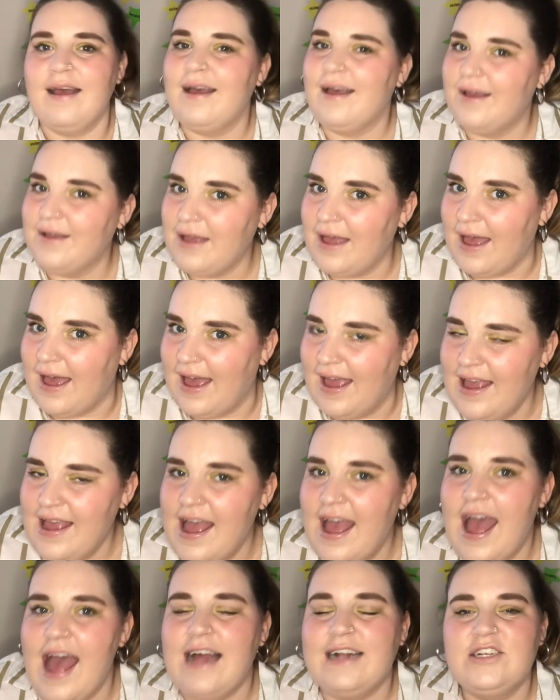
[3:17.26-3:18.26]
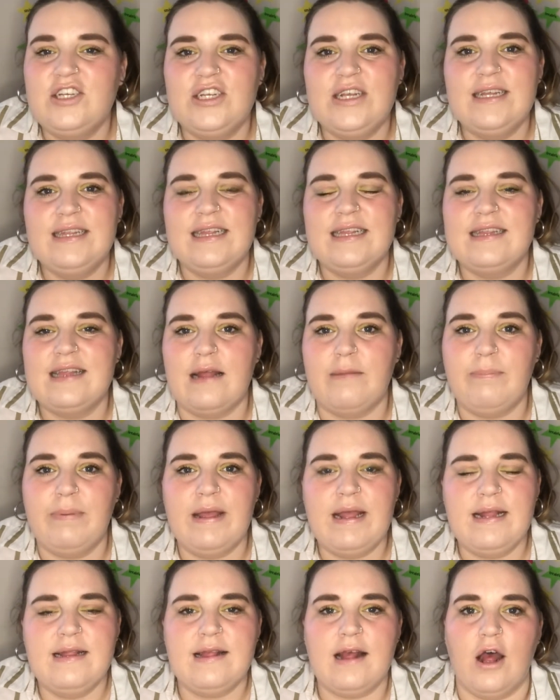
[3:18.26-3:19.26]
okay. And Jesus said,
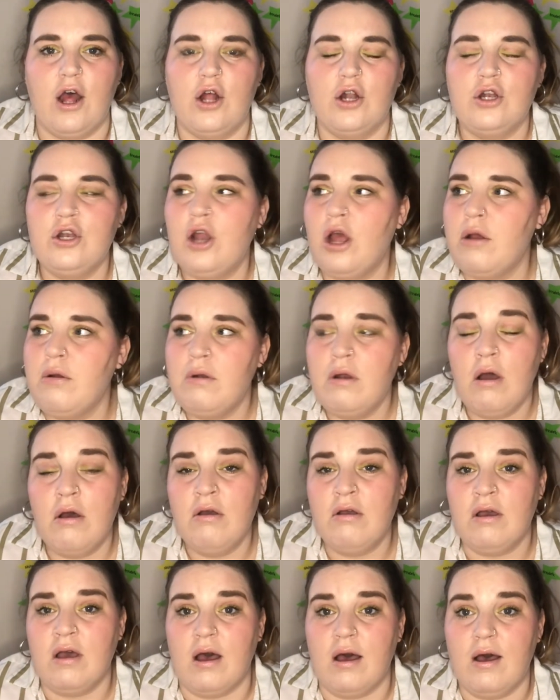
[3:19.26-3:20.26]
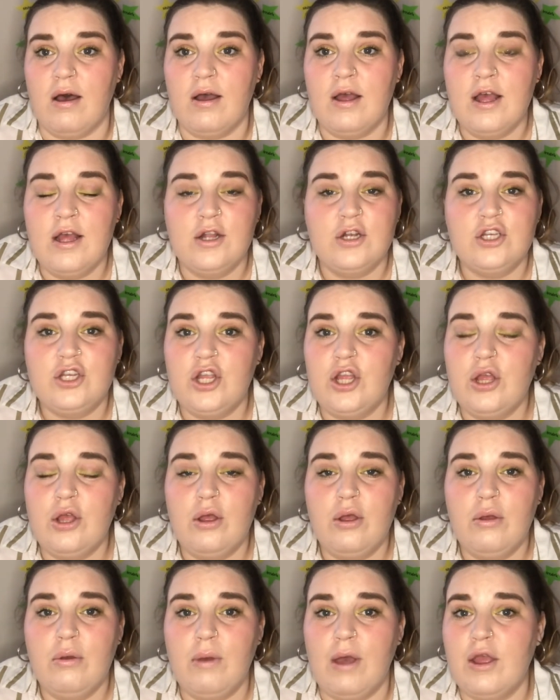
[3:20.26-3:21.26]
Peter, no longer do
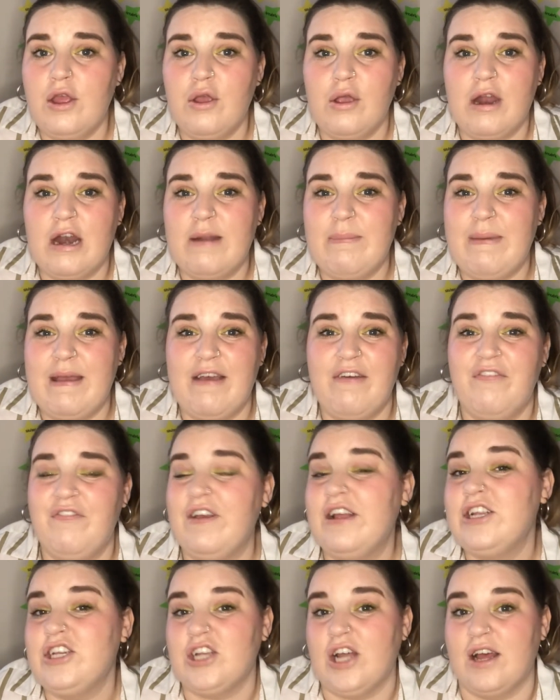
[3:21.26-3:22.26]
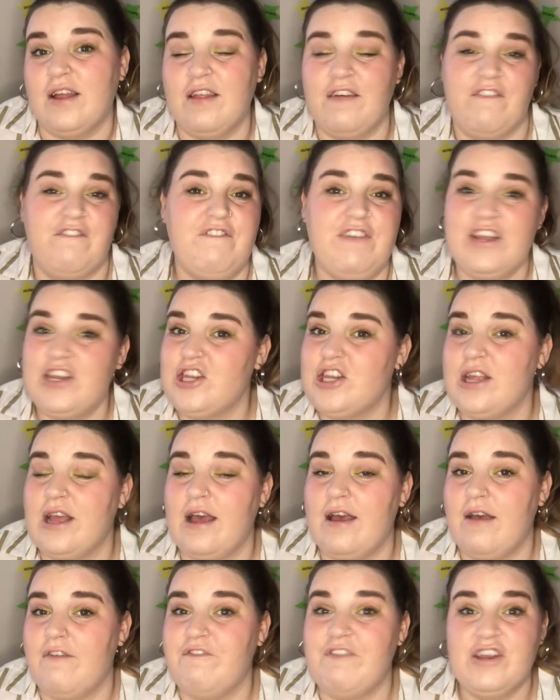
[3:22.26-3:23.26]
you are you going to be a fisher that fish
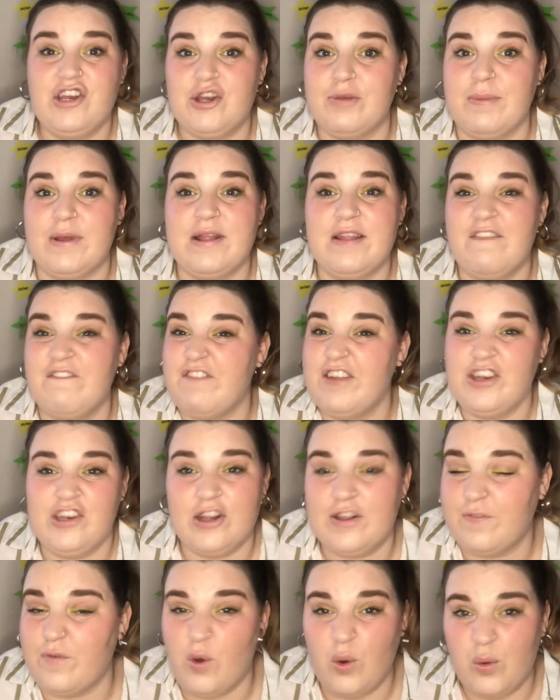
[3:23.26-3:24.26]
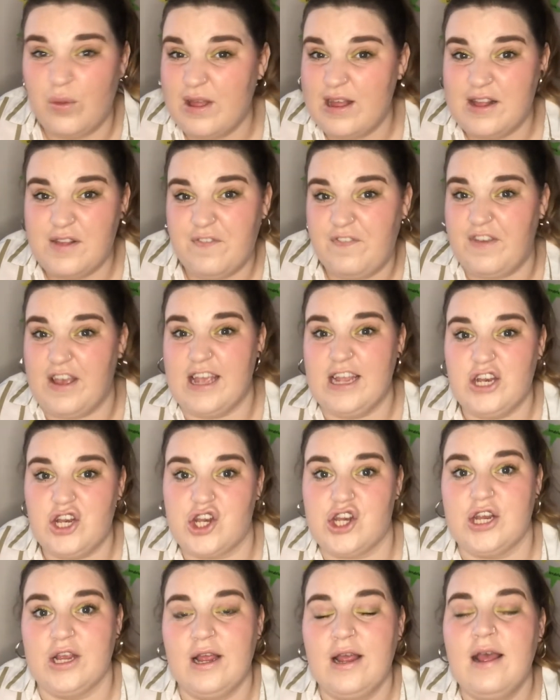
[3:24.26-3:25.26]
a fisherman that fishes for all these
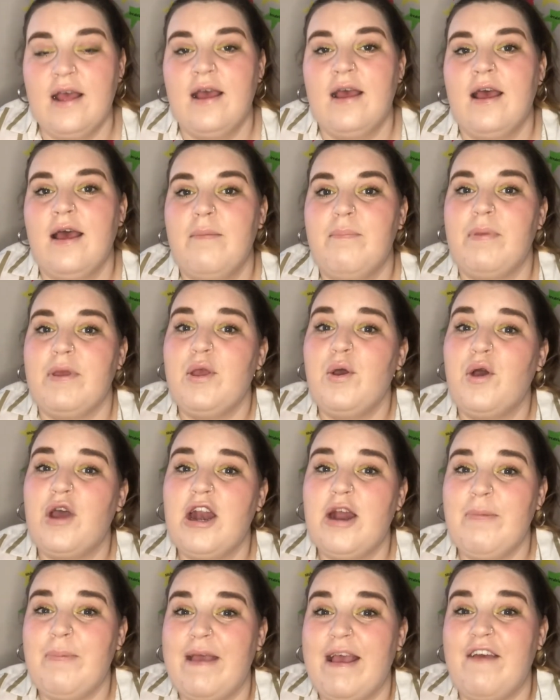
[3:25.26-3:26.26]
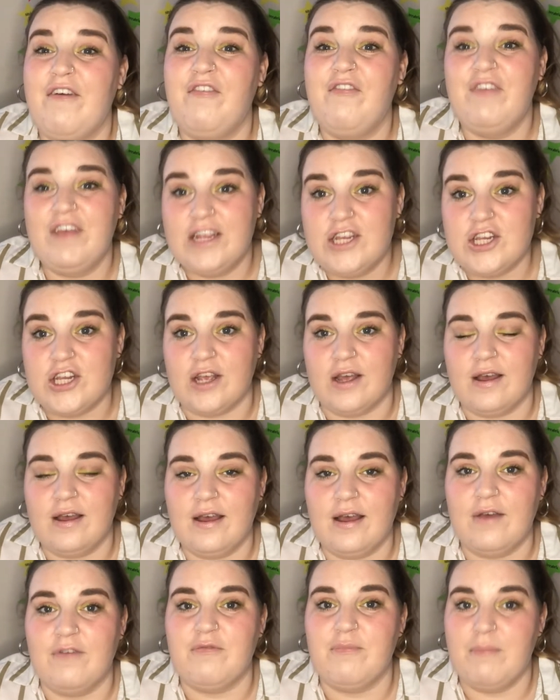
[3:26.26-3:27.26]
fish but you're going to be a fisher
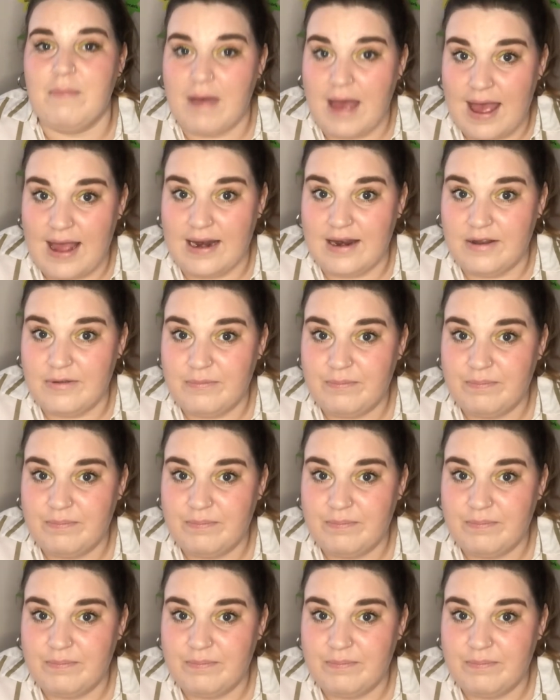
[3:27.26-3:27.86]
of men.